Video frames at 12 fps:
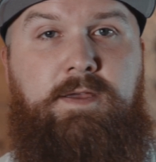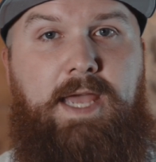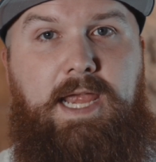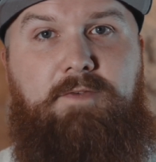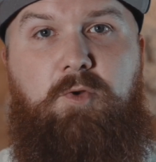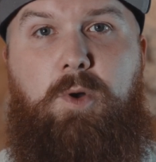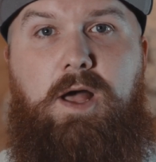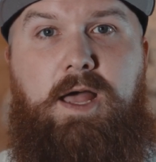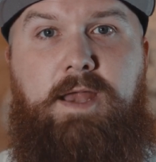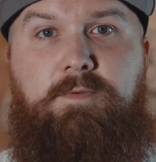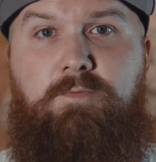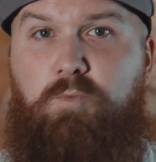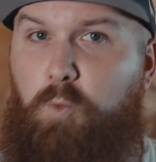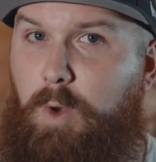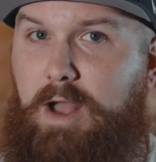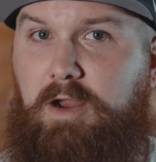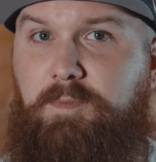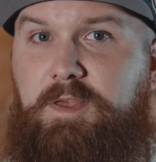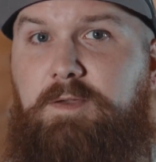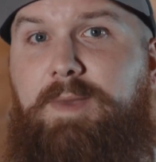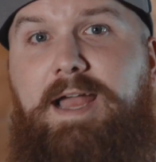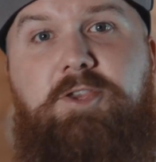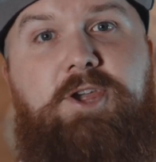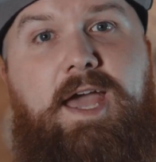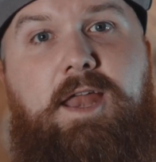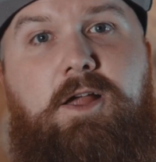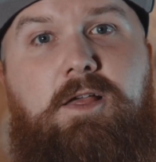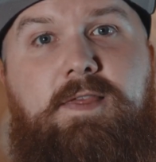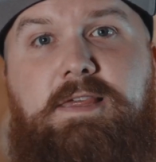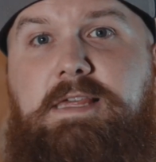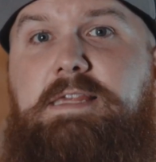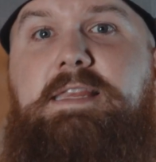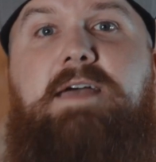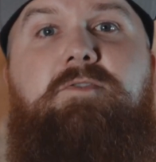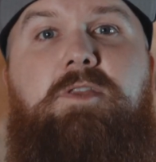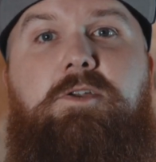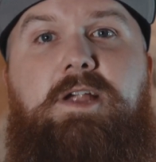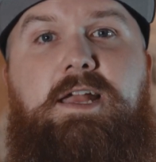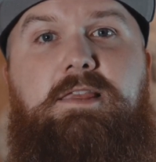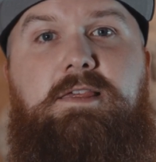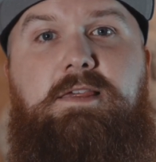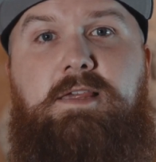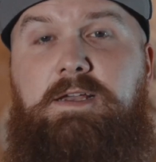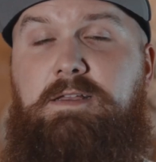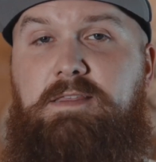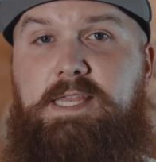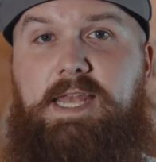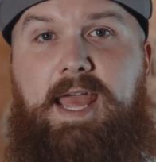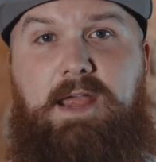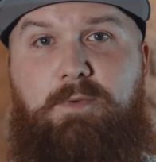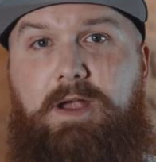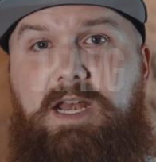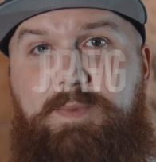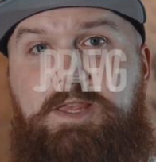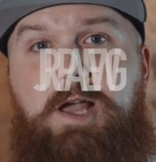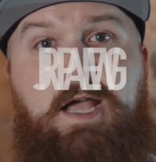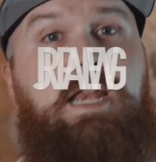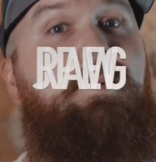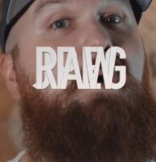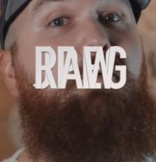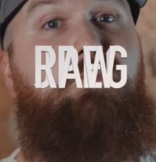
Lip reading: Hey everyone, welcome to my channel. This is Devin Loretz. Today we're going to be talking about